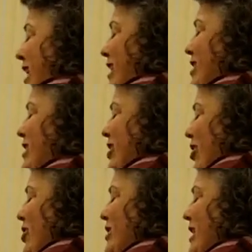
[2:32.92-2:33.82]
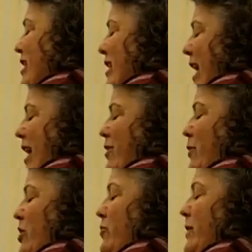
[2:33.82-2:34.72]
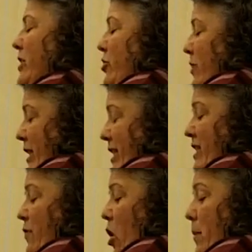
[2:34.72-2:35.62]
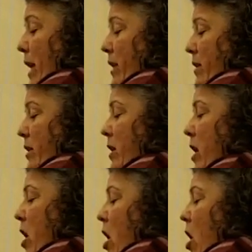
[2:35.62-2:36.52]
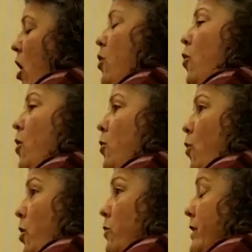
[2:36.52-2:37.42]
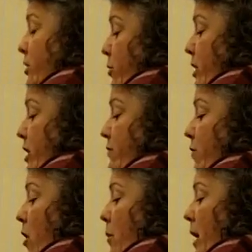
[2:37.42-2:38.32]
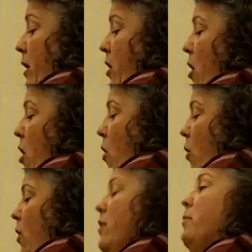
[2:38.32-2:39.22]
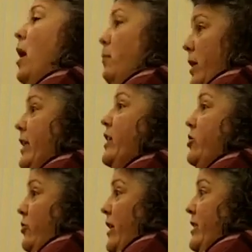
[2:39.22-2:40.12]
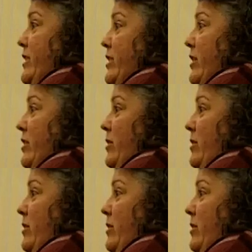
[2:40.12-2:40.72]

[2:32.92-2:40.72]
changes occur to the land which restricts farming, a court order restricting farming, or the public interest.